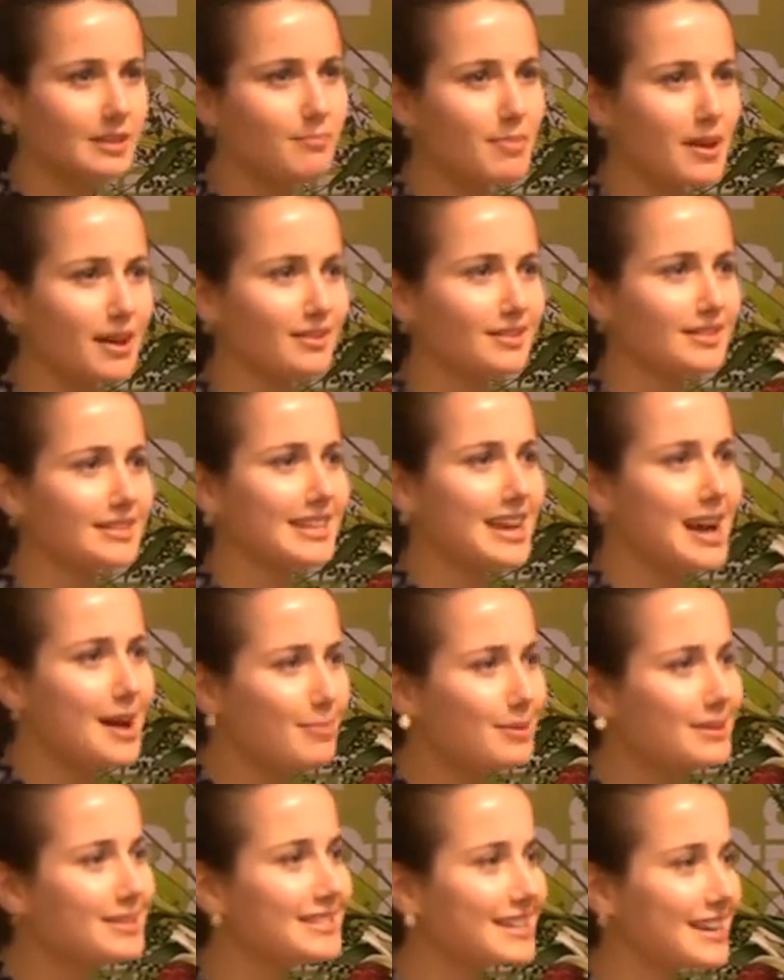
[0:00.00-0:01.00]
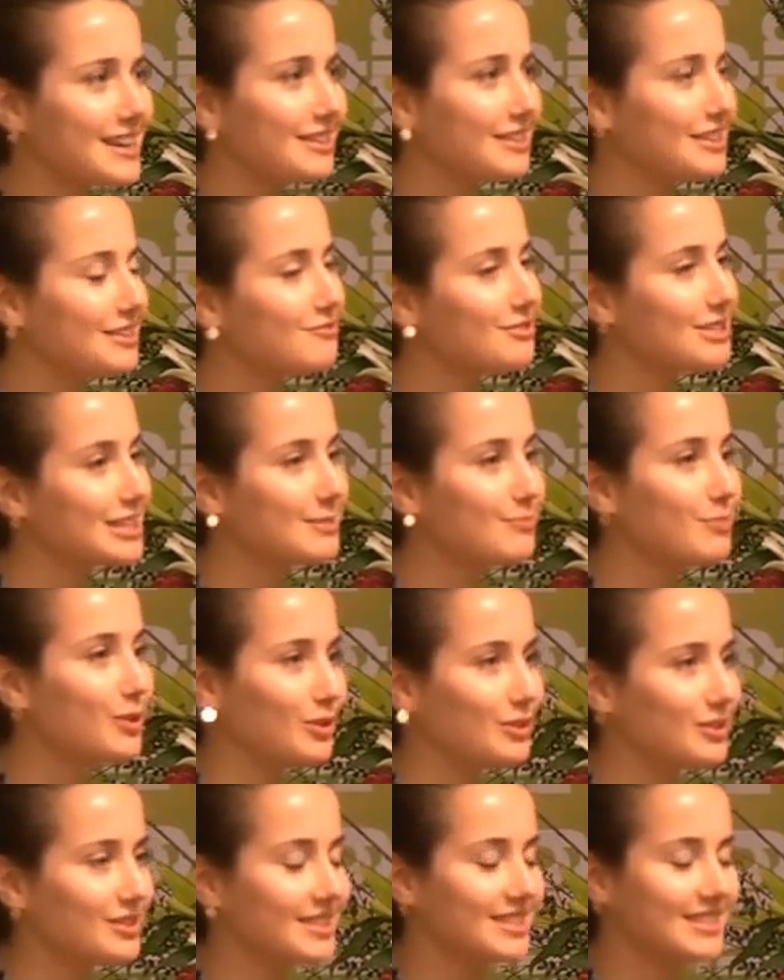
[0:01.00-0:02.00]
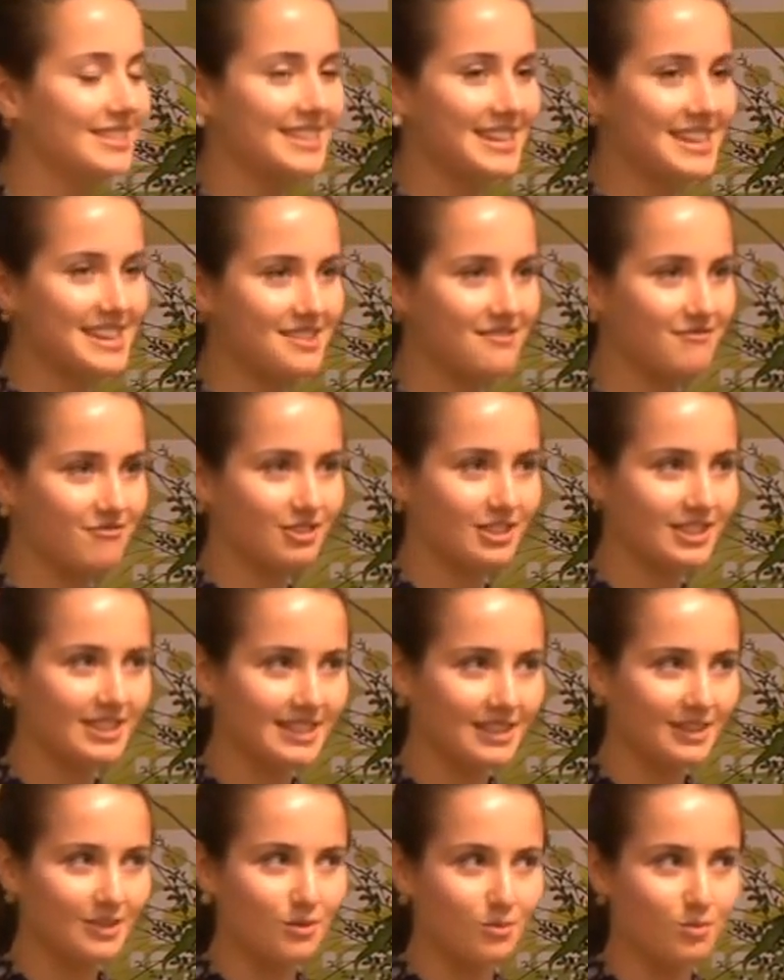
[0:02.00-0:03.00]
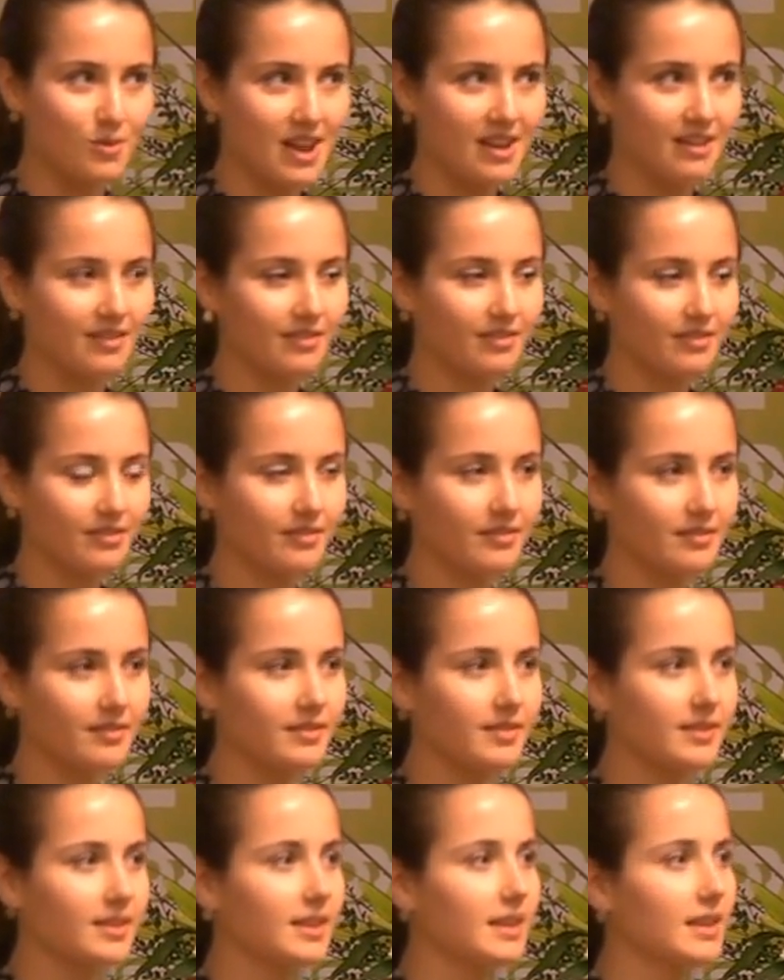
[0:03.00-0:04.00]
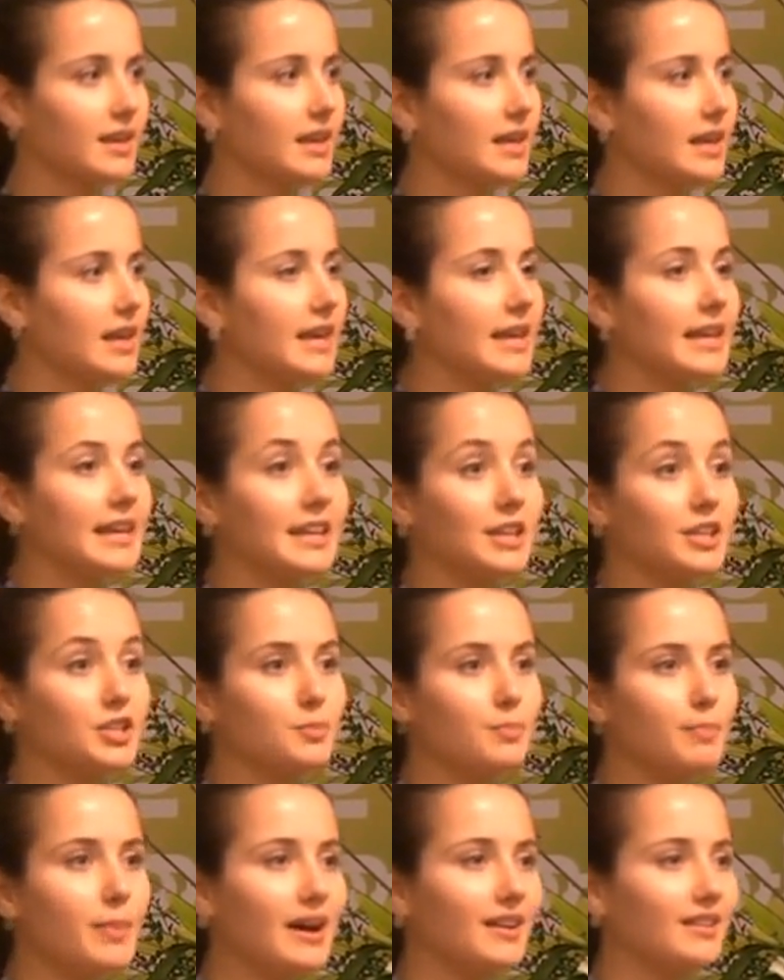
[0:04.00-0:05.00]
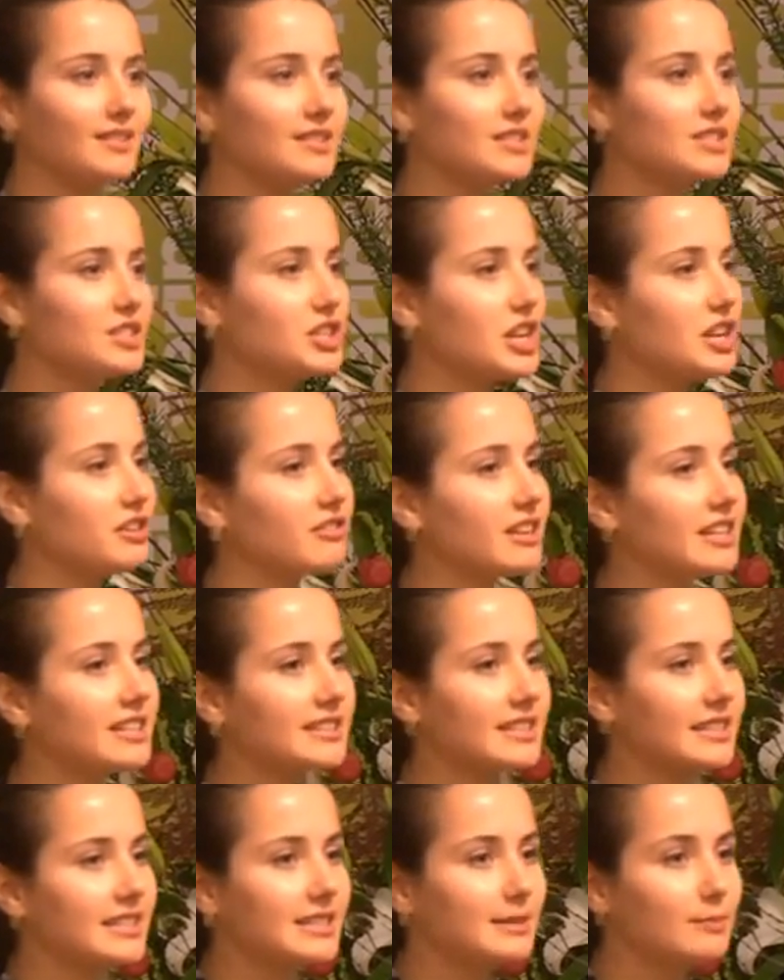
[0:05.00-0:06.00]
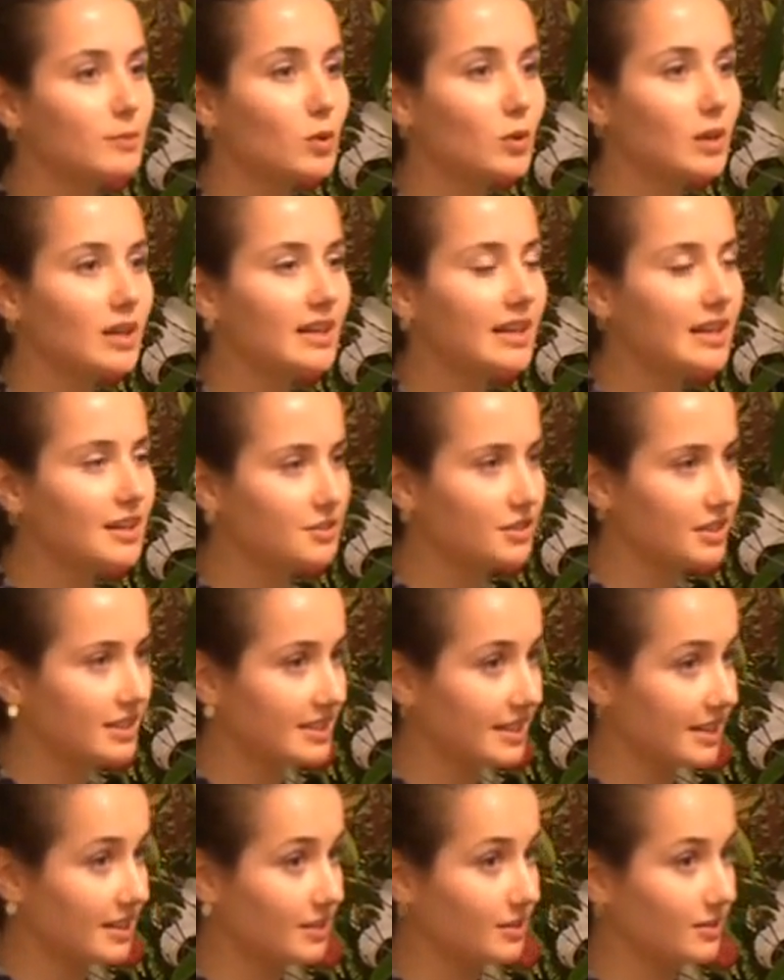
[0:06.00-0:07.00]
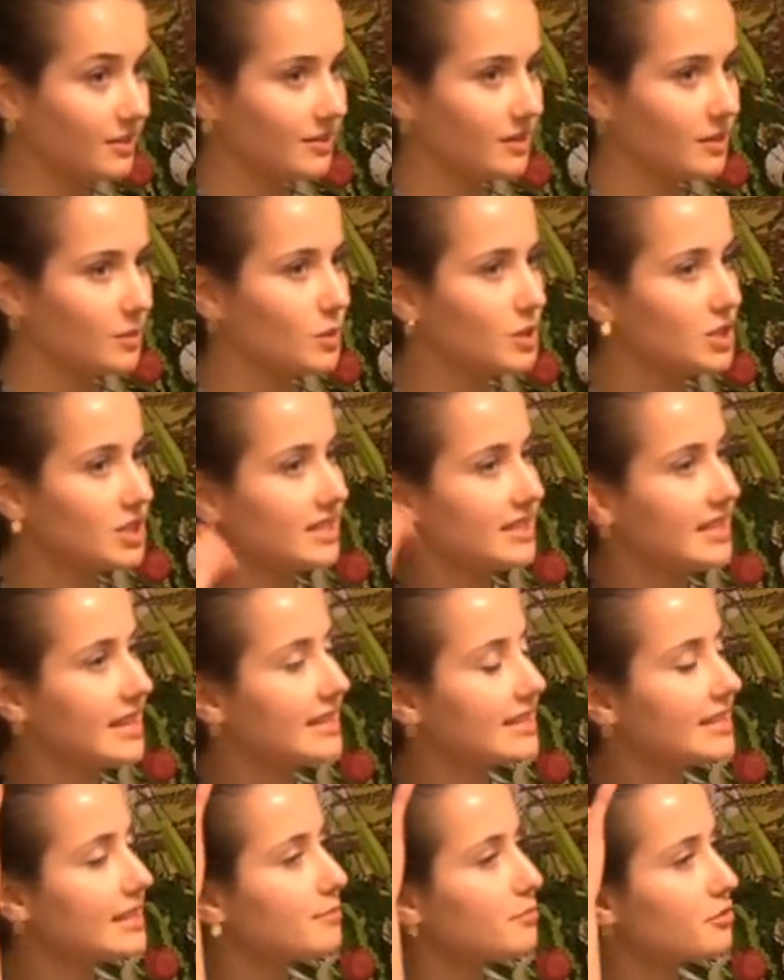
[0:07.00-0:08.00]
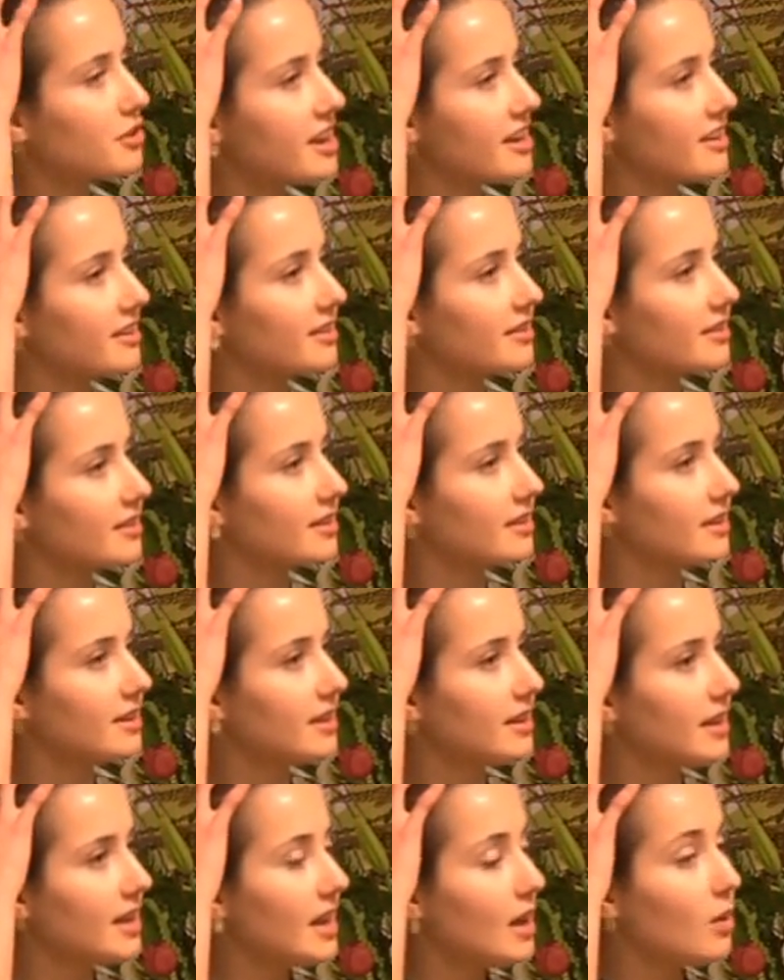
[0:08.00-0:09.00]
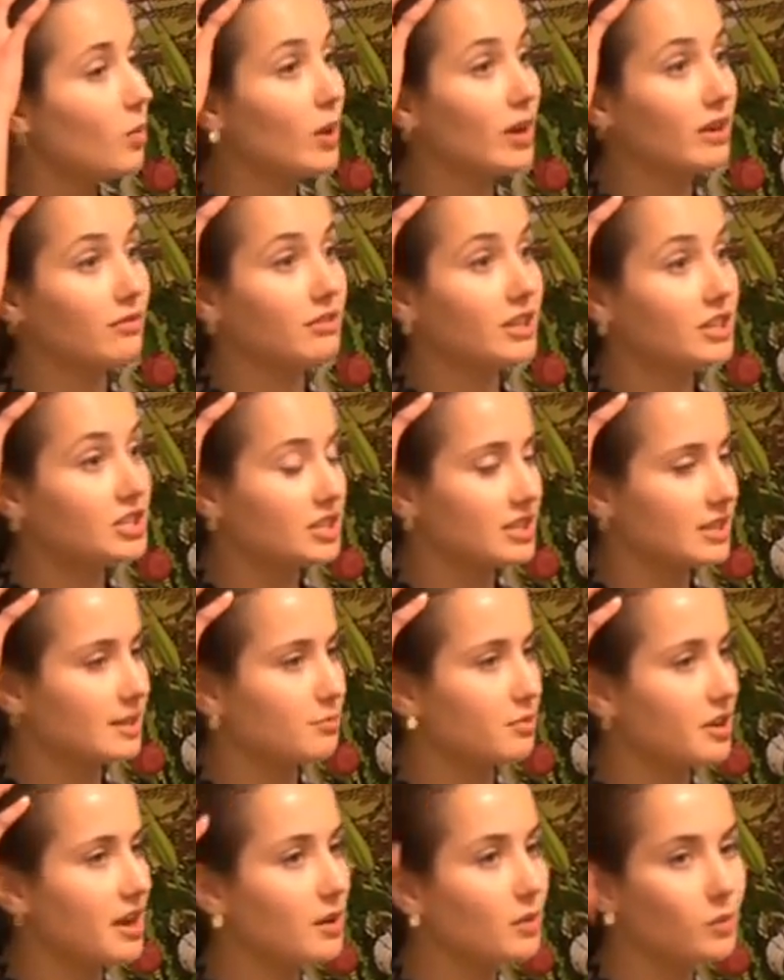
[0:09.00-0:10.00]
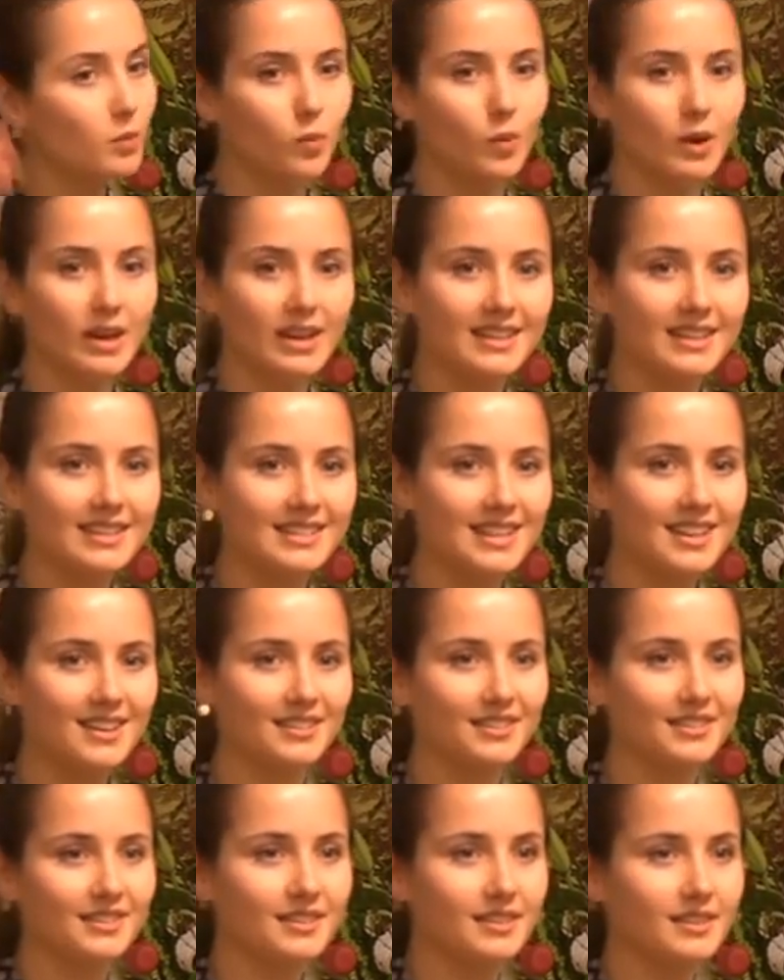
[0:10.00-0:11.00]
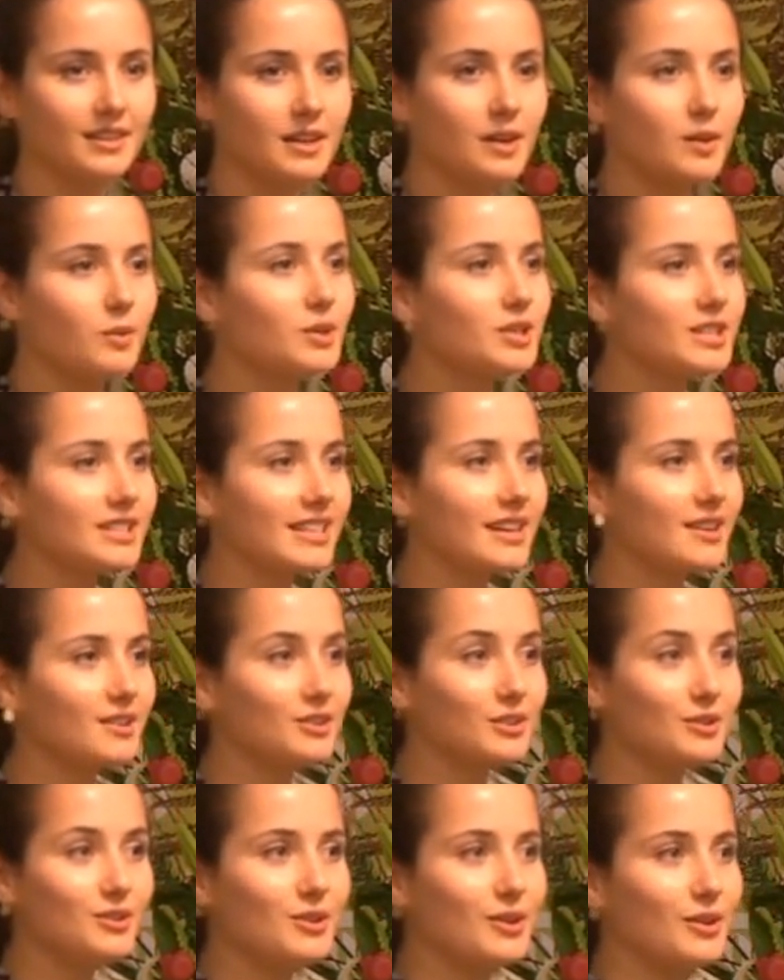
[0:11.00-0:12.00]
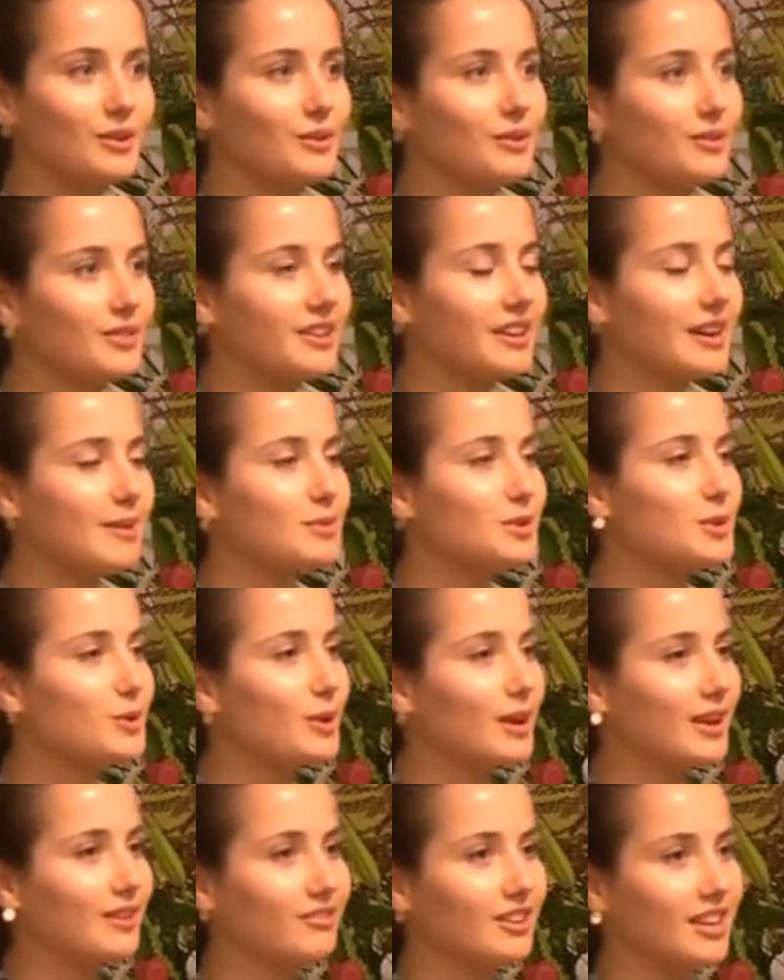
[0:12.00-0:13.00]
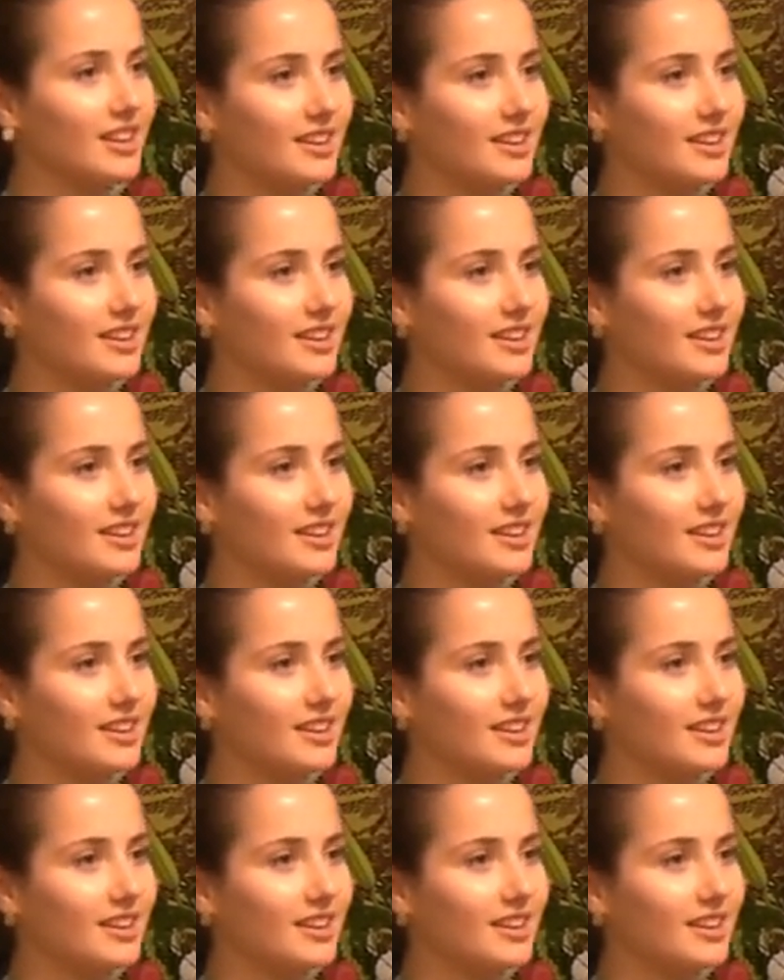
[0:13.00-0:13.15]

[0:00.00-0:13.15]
bounce up and down in response to every single wave. Each bounce generates a small electric signal, which is sent to the brain. When it reaches the brain, we sound, which is how you know that I'm talking right